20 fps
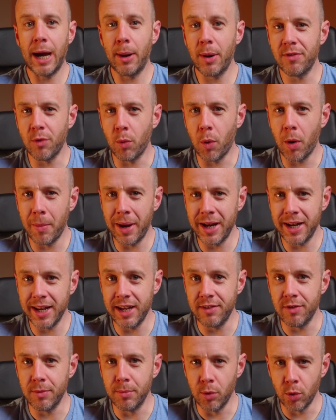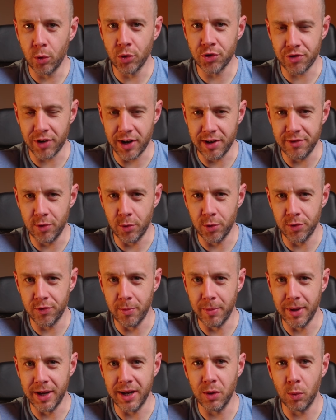However, what made it even more straightforward for
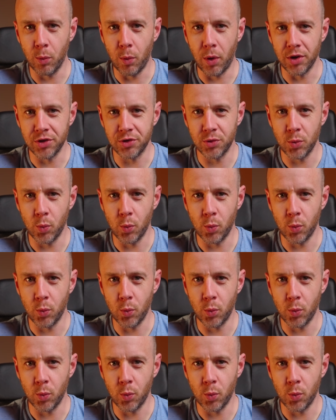me was